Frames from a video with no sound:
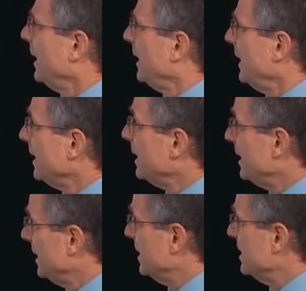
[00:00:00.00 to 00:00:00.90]
It
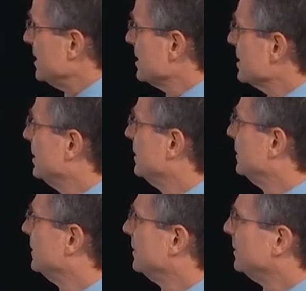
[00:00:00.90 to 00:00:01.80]
is,
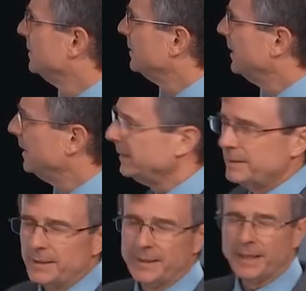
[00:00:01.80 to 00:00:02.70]

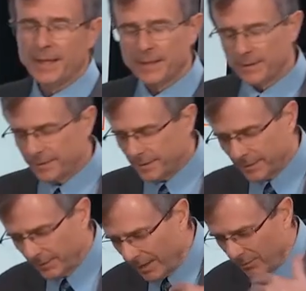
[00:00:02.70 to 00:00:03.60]
and, and again, the
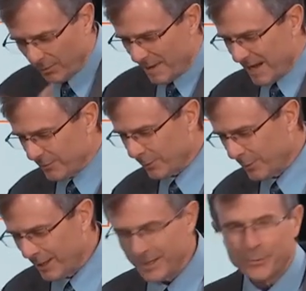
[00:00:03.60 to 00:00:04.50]
level of math
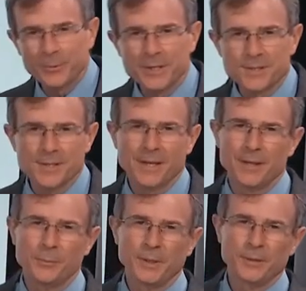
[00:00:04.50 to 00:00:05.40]
required to really study
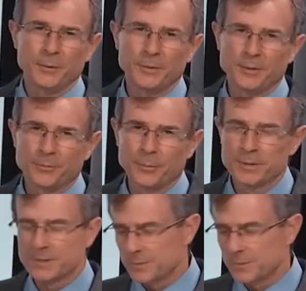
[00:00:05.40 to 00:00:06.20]
the weak nuclear force is